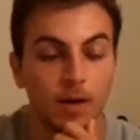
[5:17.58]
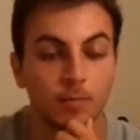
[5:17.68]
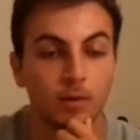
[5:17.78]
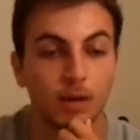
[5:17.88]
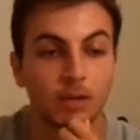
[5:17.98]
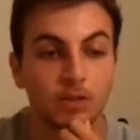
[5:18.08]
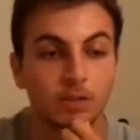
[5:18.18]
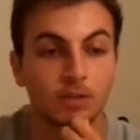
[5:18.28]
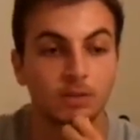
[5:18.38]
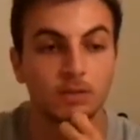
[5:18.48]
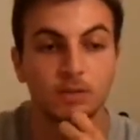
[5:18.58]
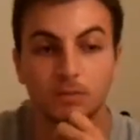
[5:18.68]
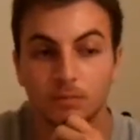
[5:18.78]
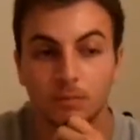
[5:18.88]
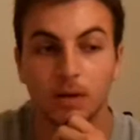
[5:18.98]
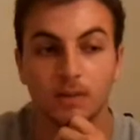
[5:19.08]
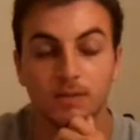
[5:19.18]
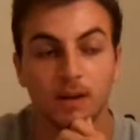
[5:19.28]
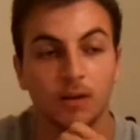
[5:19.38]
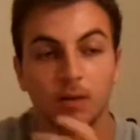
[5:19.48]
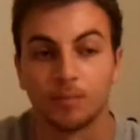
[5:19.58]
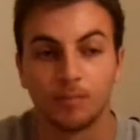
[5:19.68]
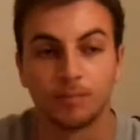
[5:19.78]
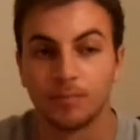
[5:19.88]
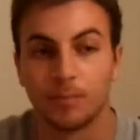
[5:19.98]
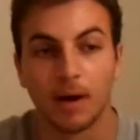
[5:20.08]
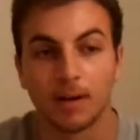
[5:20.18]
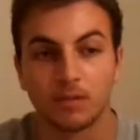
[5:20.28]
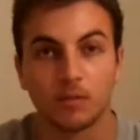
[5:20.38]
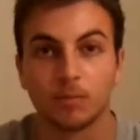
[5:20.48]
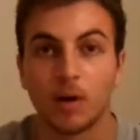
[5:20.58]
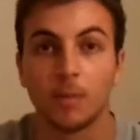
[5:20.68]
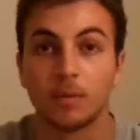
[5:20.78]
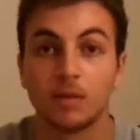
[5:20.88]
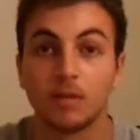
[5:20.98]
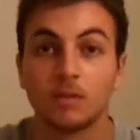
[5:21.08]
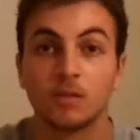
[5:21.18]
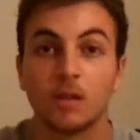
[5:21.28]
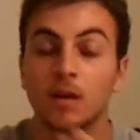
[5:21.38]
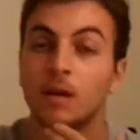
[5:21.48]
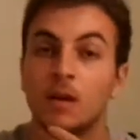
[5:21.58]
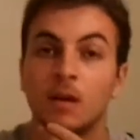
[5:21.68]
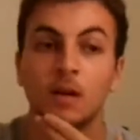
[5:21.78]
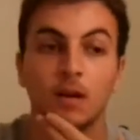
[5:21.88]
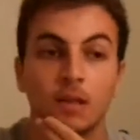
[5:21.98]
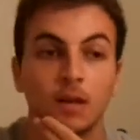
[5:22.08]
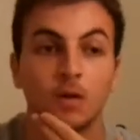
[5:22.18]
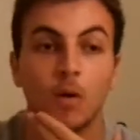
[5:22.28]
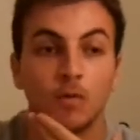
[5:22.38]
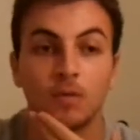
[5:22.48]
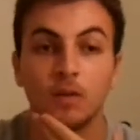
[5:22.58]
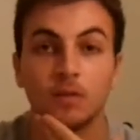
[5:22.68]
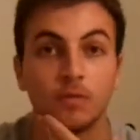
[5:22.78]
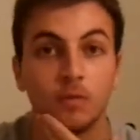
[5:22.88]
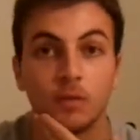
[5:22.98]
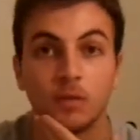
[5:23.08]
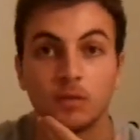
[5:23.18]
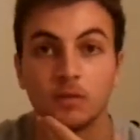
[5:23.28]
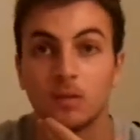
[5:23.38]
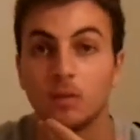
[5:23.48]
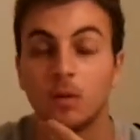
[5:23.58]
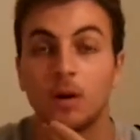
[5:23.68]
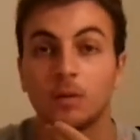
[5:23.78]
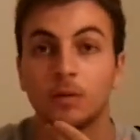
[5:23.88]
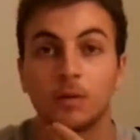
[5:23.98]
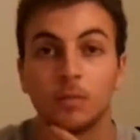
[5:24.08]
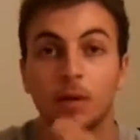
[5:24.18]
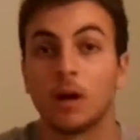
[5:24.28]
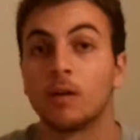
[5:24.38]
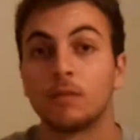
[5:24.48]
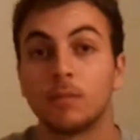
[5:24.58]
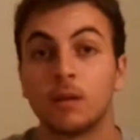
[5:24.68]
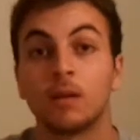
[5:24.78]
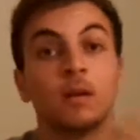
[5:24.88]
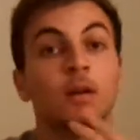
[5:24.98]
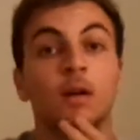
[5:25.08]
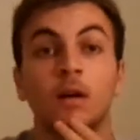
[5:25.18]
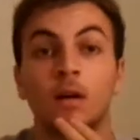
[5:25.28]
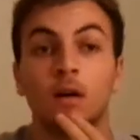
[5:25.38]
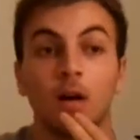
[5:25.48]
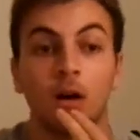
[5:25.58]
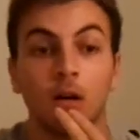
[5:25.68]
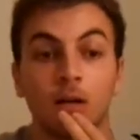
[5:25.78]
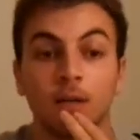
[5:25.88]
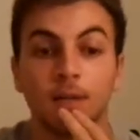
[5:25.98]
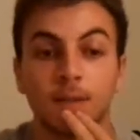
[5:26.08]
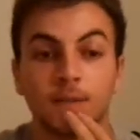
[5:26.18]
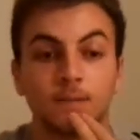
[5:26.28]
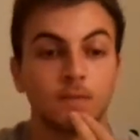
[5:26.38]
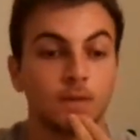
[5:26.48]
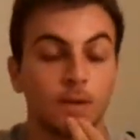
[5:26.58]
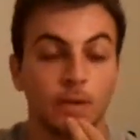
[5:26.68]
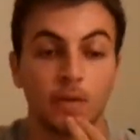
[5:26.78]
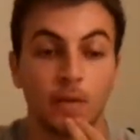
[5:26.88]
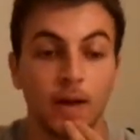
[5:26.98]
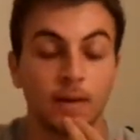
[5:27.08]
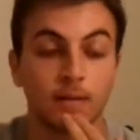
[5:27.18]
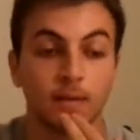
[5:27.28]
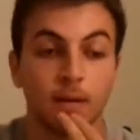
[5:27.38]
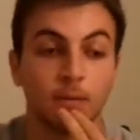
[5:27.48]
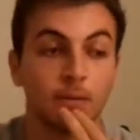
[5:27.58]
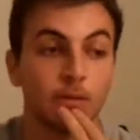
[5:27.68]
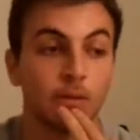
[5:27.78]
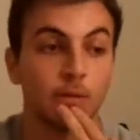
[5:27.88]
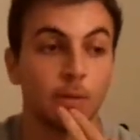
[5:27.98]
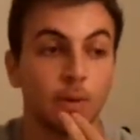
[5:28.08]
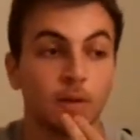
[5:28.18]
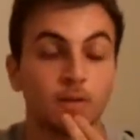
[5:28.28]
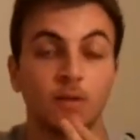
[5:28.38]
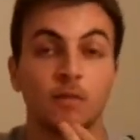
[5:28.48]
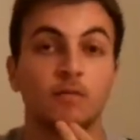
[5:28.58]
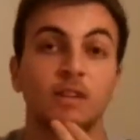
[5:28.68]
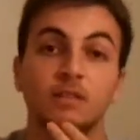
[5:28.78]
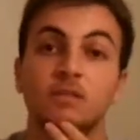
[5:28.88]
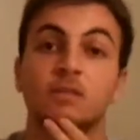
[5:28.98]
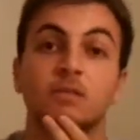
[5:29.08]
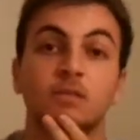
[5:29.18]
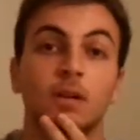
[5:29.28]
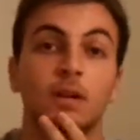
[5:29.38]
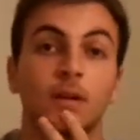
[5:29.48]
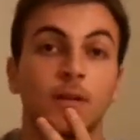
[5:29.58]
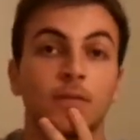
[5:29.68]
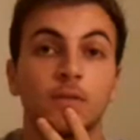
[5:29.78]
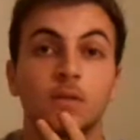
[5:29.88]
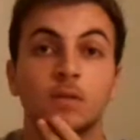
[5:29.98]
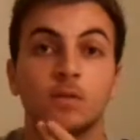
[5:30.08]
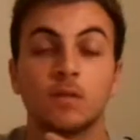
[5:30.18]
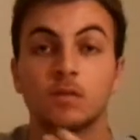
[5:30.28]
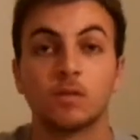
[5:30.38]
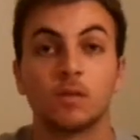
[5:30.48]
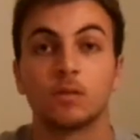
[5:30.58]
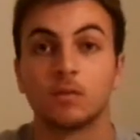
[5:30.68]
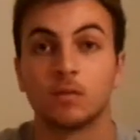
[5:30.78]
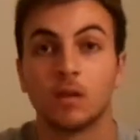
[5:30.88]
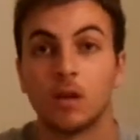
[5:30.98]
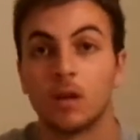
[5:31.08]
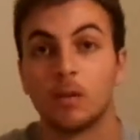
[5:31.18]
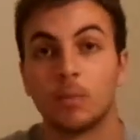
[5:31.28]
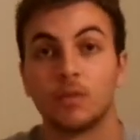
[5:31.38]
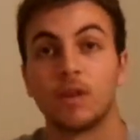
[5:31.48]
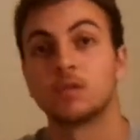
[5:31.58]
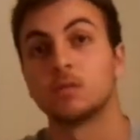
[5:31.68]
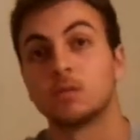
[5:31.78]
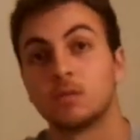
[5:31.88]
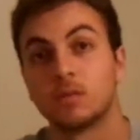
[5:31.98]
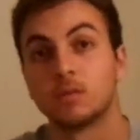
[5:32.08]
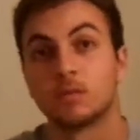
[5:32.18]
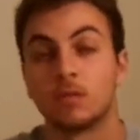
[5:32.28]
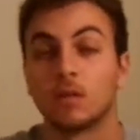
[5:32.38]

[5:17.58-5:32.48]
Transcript: locations. Market's down, I'd buy some properties. And then hopefully in a few years, in the long run, it'll pay off for me. Other than that, I really don't know what else I would invest in. I'd have to consult professionals and,